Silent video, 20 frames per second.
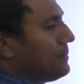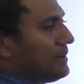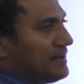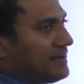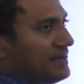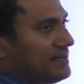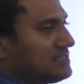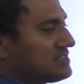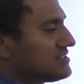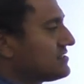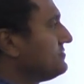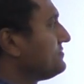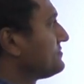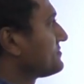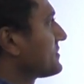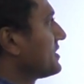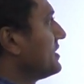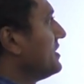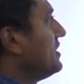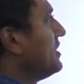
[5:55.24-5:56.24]
place,
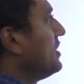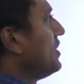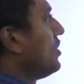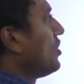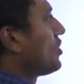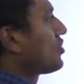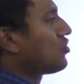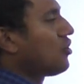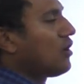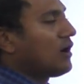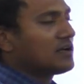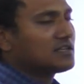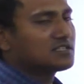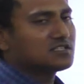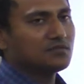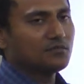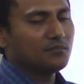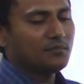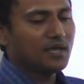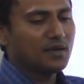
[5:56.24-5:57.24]

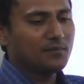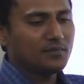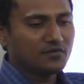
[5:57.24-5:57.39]
rocks may